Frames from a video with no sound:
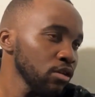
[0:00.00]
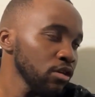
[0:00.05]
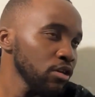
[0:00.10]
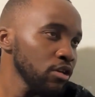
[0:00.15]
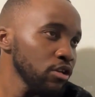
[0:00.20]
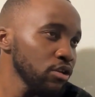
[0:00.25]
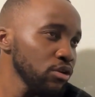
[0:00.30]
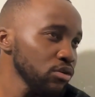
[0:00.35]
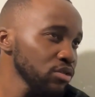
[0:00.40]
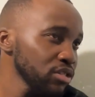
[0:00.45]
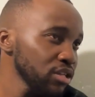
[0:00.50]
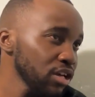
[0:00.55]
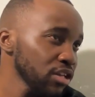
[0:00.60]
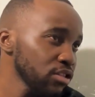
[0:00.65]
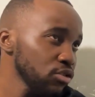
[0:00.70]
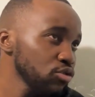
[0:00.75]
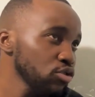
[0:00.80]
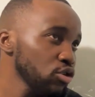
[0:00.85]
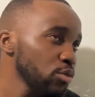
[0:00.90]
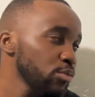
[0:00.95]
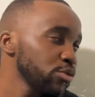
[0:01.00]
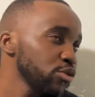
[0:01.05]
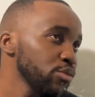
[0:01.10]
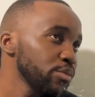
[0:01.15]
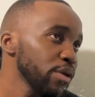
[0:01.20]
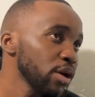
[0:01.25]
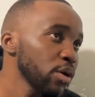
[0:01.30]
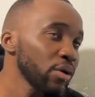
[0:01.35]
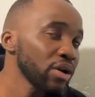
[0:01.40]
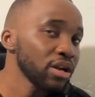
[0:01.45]
it looks like the top, you
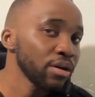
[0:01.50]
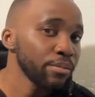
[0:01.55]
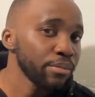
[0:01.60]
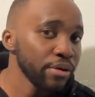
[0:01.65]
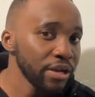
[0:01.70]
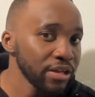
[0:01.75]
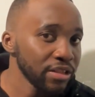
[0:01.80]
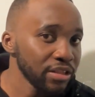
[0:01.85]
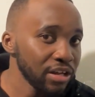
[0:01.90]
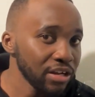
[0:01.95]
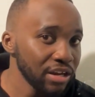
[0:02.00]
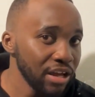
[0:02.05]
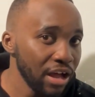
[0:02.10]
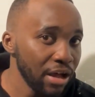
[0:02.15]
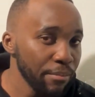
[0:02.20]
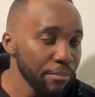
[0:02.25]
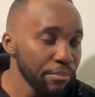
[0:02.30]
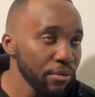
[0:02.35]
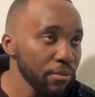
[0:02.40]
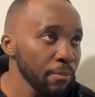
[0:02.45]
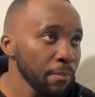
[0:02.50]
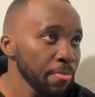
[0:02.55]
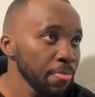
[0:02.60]
may want to break that up